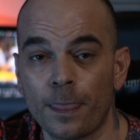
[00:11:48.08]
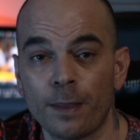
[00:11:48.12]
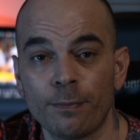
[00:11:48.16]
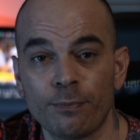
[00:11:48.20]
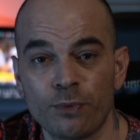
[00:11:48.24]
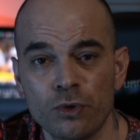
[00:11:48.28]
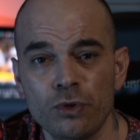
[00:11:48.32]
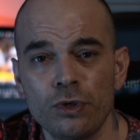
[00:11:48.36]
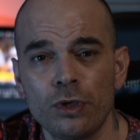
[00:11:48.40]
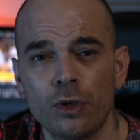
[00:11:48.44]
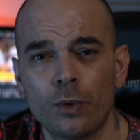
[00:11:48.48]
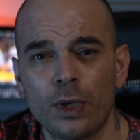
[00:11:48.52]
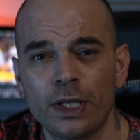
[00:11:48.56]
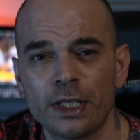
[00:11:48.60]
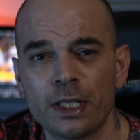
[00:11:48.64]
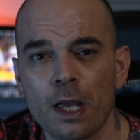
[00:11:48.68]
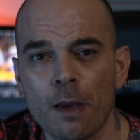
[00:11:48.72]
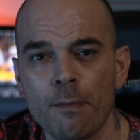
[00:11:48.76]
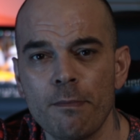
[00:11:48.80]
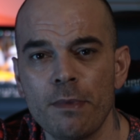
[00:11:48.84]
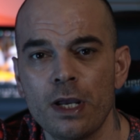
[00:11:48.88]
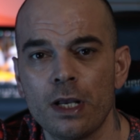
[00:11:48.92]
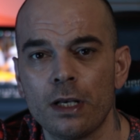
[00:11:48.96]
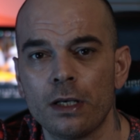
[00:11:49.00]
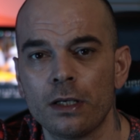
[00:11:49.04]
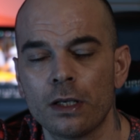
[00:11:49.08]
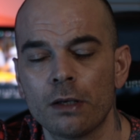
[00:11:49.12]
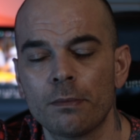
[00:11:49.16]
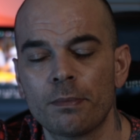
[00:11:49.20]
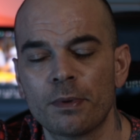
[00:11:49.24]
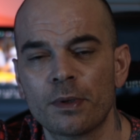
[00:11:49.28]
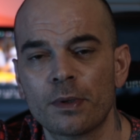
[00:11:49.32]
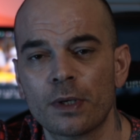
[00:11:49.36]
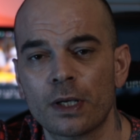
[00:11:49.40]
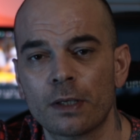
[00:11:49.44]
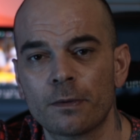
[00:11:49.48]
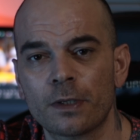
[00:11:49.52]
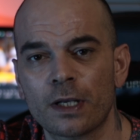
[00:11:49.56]
Do you know what I mean?
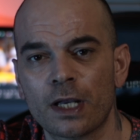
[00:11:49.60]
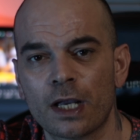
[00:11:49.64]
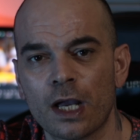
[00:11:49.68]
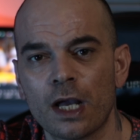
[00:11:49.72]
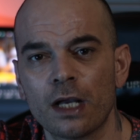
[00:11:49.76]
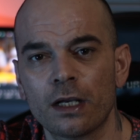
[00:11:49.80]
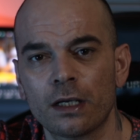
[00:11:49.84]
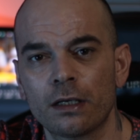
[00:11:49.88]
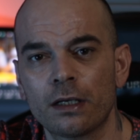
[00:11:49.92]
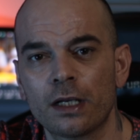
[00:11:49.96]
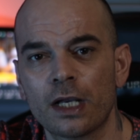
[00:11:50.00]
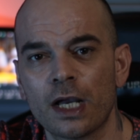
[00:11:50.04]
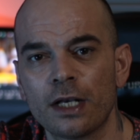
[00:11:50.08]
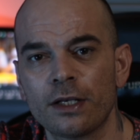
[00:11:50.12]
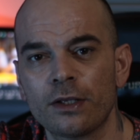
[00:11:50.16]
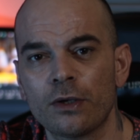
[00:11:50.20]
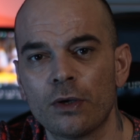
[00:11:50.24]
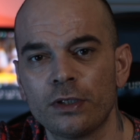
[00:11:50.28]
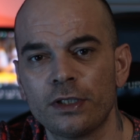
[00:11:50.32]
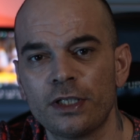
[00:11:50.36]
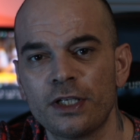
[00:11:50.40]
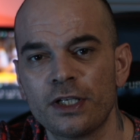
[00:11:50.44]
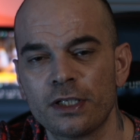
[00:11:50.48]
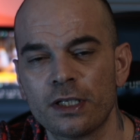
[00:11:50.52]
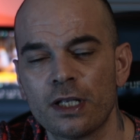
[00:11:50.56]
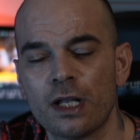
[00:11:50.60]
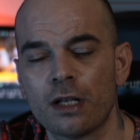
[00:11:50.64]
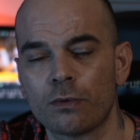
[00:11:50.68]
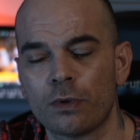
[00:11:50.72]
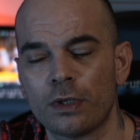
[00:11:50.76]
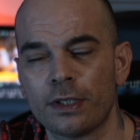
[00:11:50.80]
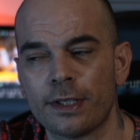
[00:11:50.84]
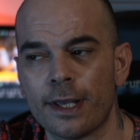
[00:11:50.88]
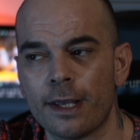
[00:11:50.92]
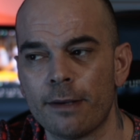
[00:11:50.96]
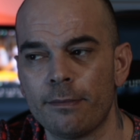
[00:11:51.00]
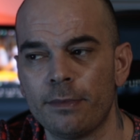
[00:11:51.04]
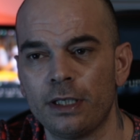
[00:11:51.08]
Can you understand
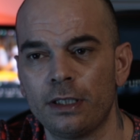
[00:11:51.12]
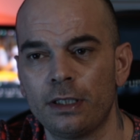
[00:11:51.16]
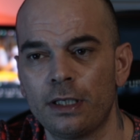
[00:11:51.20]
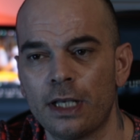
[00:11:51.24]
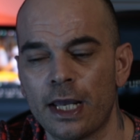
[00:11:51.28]
what I mean?